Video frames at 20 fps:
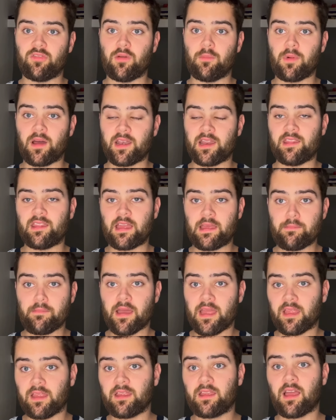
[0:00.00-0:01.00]
the money they
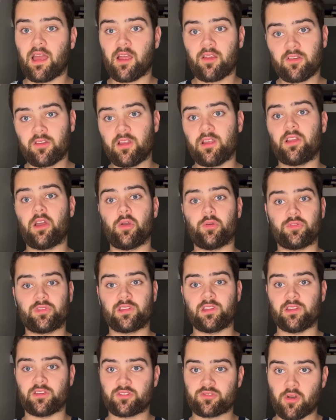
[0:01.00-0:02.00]
make actually goes
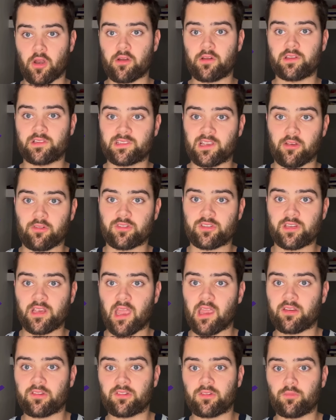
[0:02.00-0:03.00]
to the Stroke
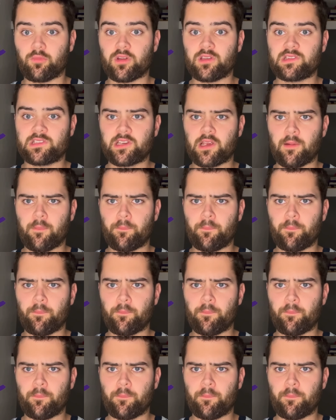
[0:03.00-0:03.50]
Association, which